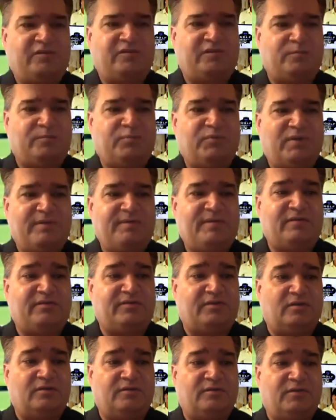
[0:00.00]
in previous
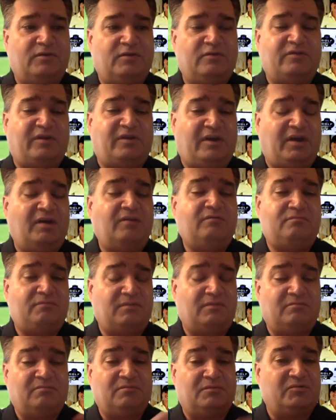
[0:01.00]
interviews and
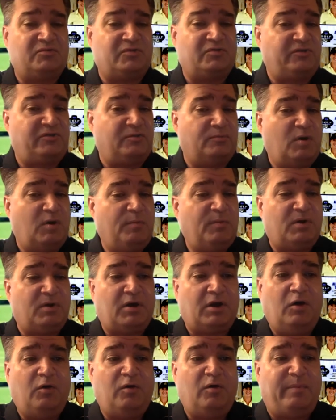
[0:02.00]
just a moment
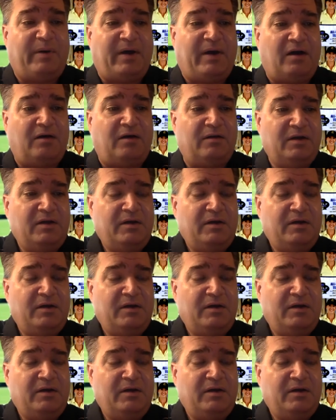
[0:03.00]
ago about